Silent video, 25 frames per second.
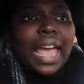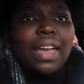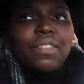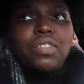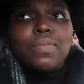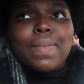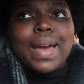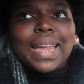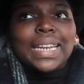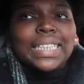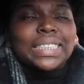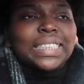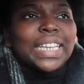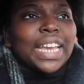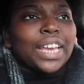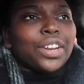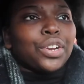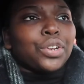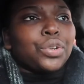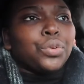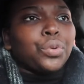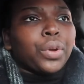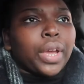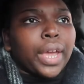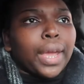Everybody's getting
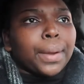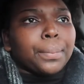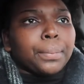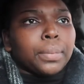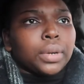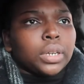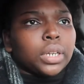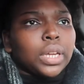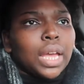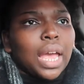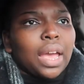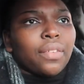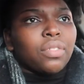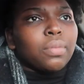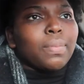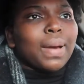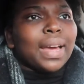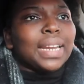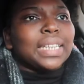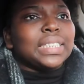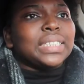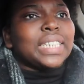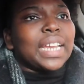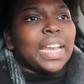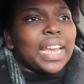a new camera.
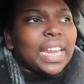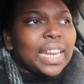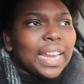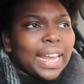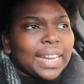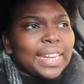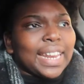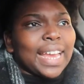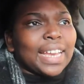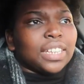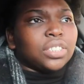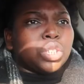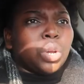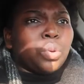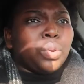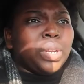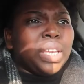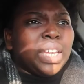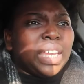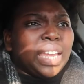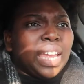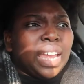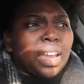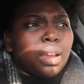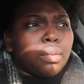Everybody's getting like that
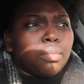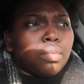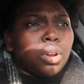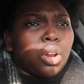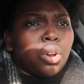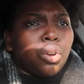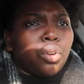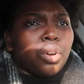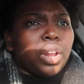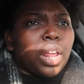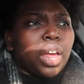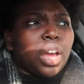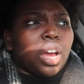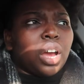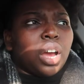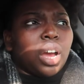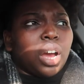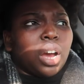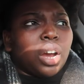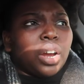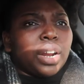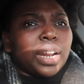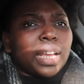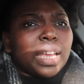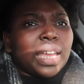Sony camera or
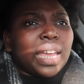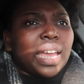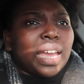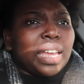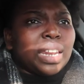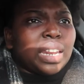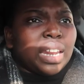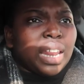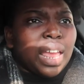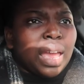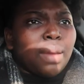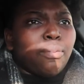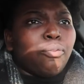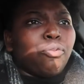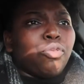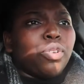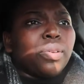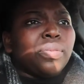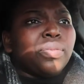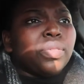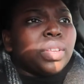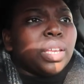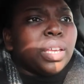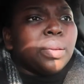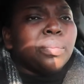the Canon
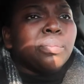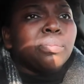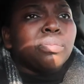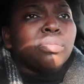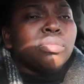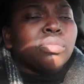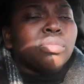M50.